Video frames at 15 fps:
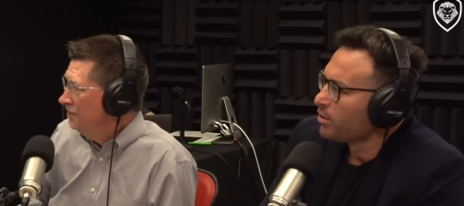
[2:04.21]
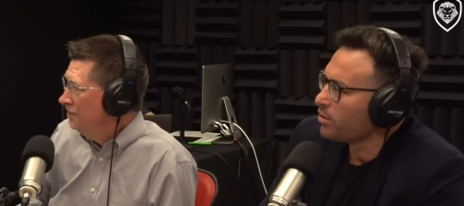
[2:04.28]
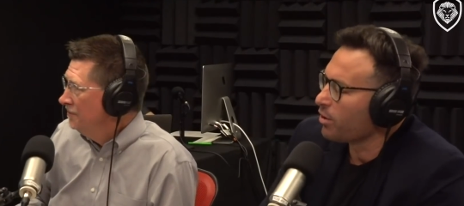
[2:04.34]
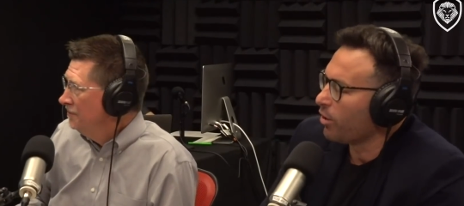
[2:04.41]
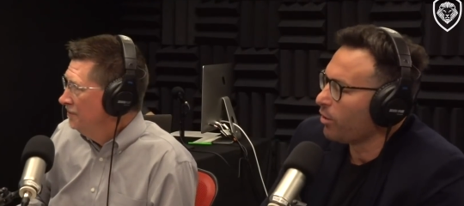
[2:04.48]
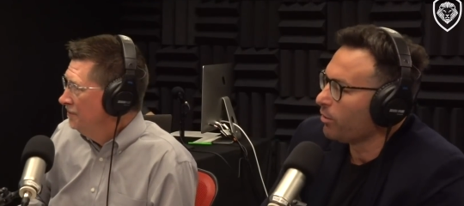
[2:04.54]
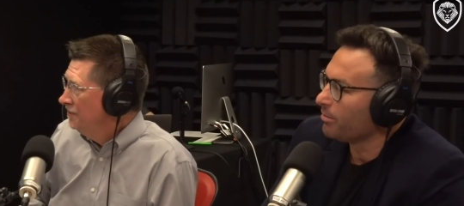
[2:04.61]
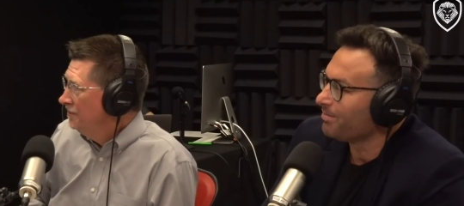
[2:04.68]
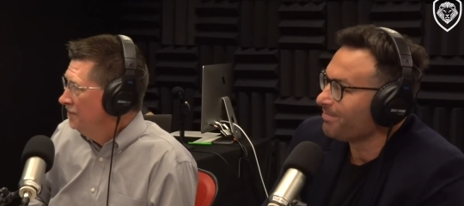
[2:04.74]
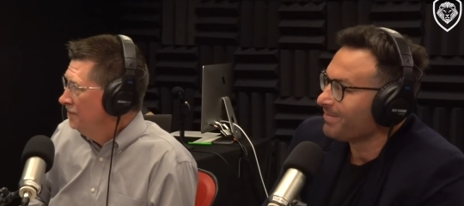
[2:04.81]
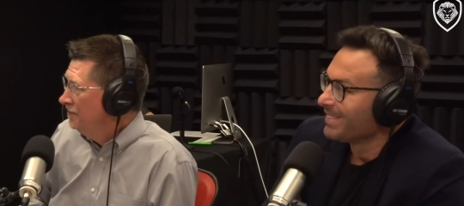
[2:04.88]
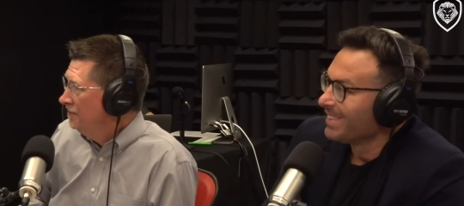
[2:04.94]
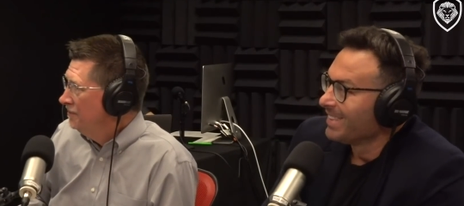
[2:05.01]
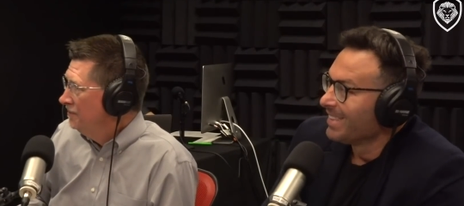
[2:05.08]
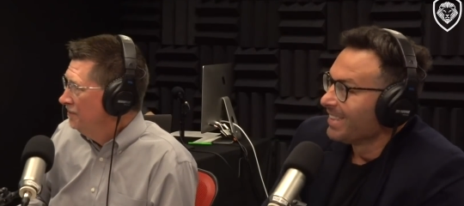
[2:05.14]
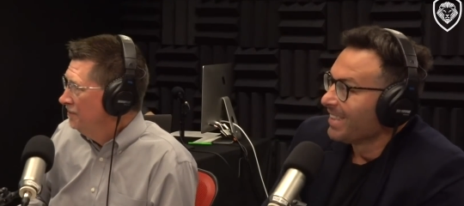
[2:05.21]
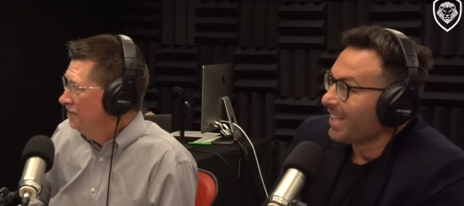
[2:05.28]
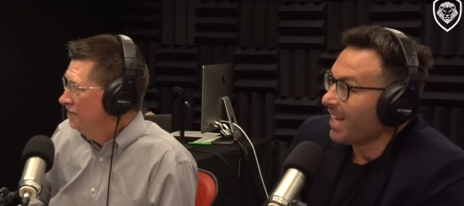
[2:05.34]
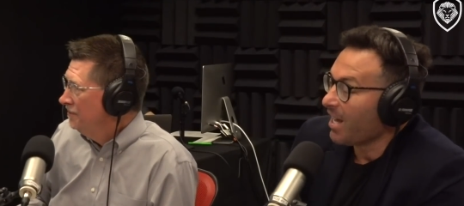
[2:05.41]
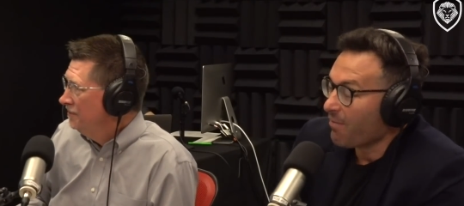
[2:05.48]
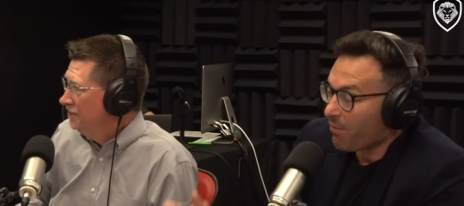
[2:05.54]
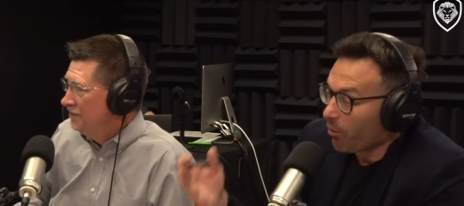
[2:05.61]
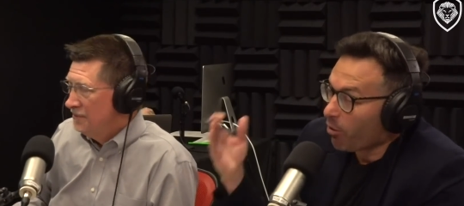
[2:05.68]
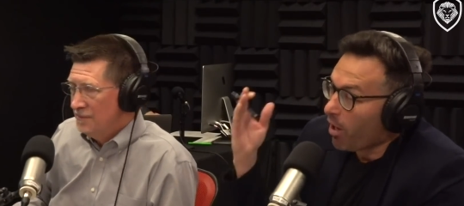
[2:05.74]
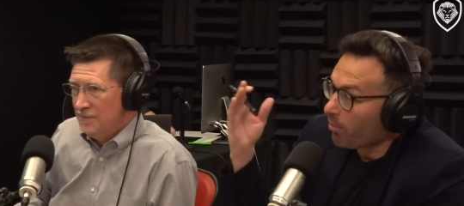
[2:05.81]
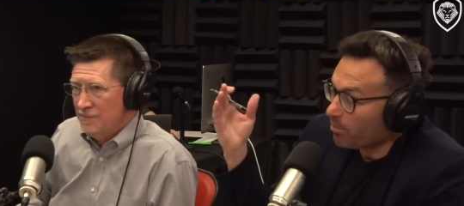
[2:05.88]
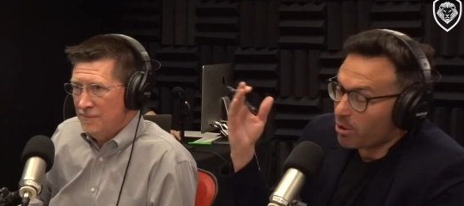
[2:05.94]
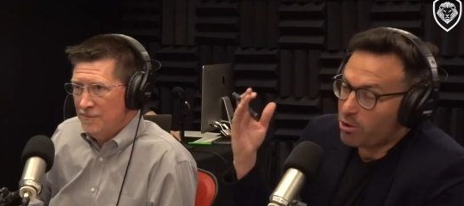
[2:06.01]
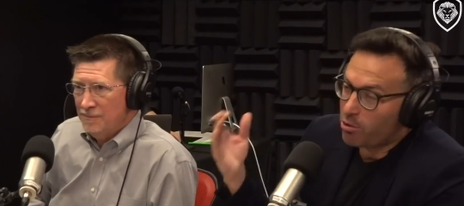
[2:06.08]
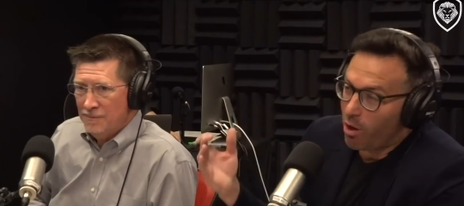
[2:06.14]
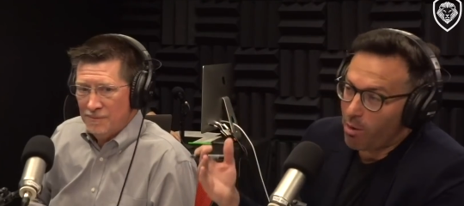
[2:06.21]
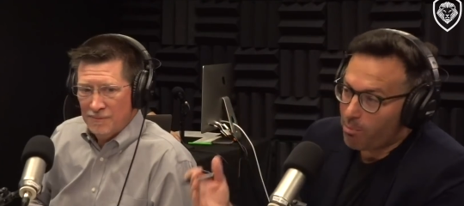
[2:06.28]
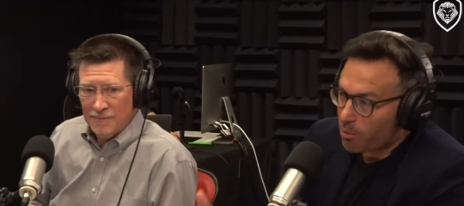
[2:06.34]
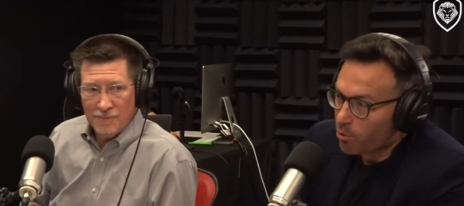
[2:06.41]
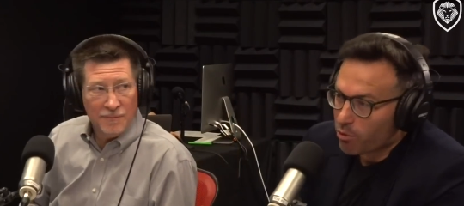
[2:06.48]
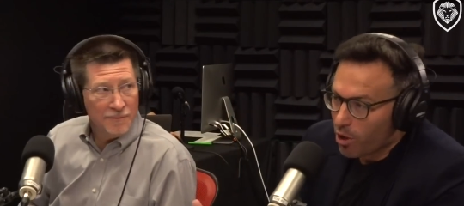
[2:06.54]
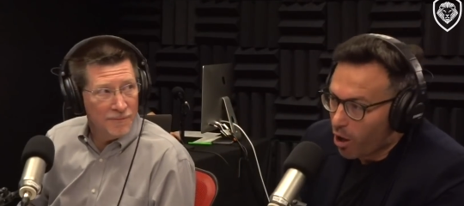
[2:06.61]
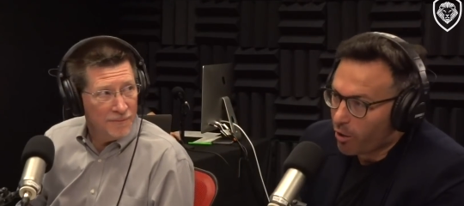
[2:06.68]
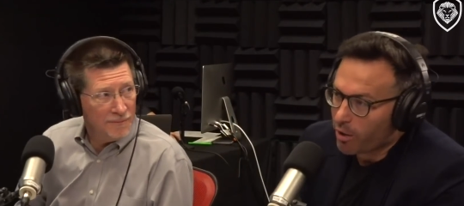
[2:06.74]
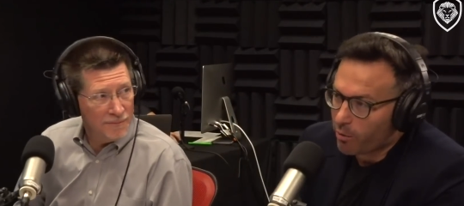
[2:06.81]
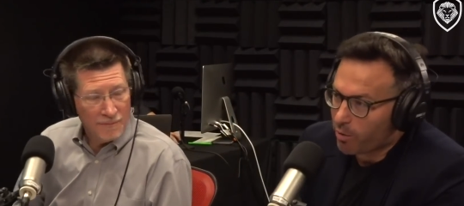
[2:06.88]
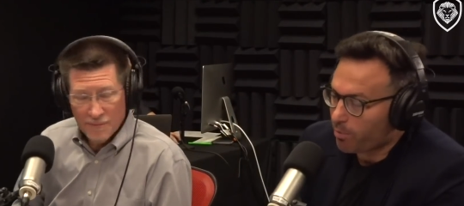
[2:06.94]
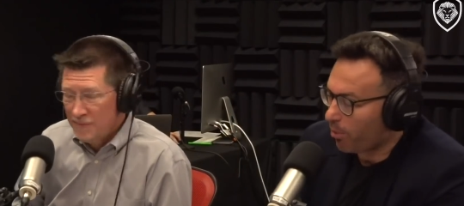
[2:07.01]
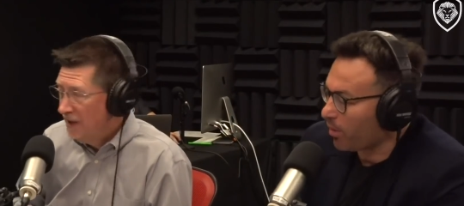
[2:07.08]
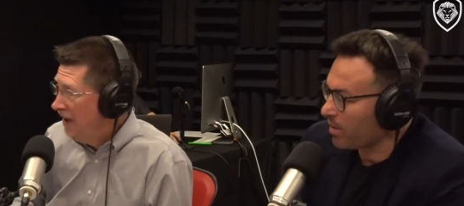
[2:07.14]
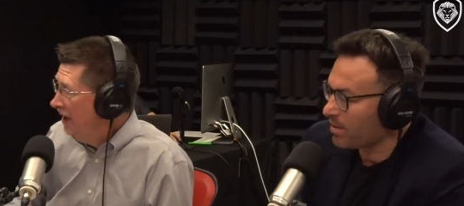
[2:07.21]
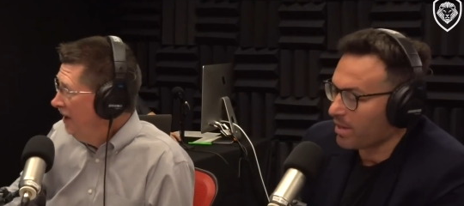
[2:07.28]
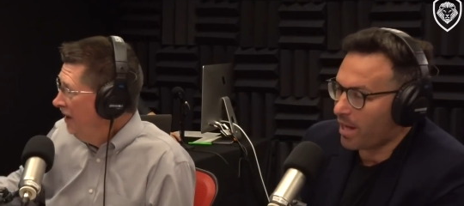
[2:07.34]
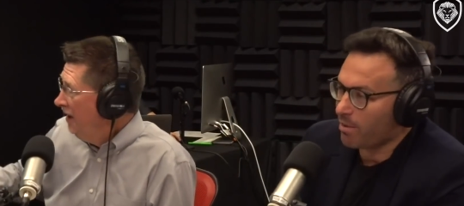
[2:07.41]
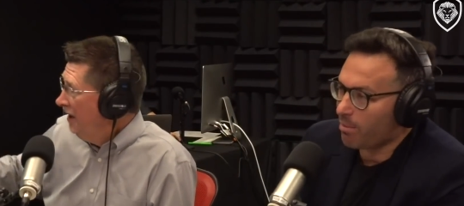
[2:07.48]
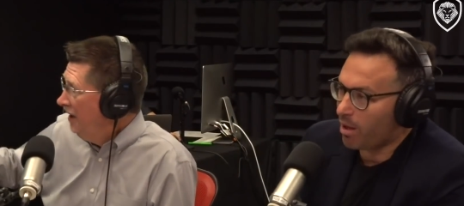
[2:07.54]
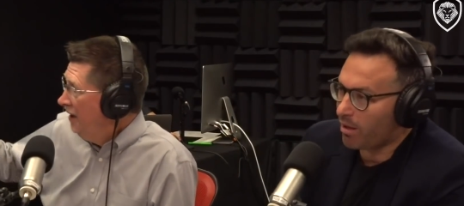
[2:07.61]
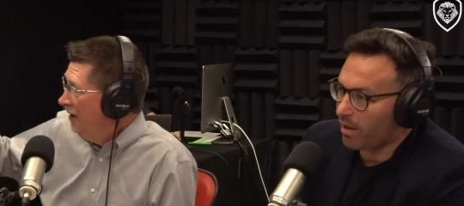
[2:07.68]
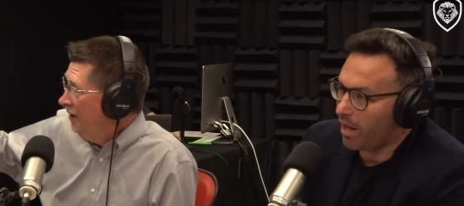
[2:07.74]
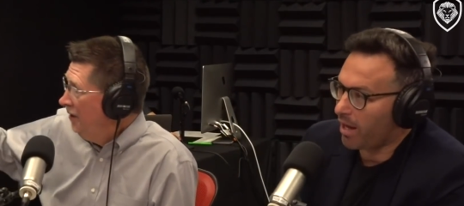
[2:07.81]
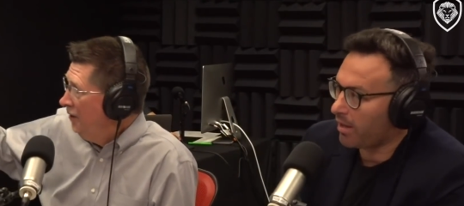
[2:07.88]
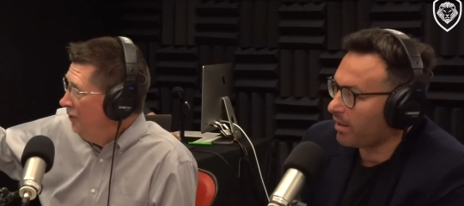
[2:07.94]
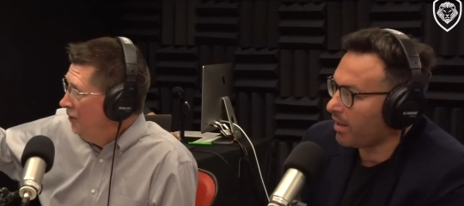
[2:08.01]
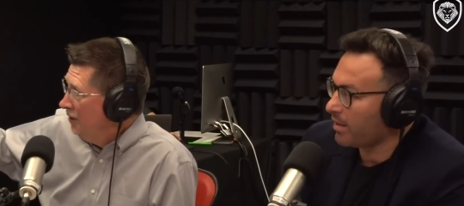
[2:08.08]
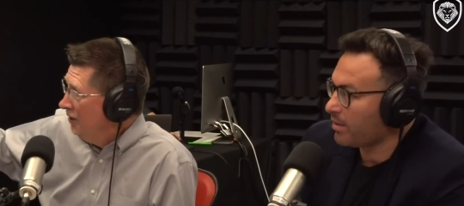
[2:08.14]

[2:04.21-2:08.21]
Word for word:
Speaker 1: So if it were up to Trump, you know he would put his name on that.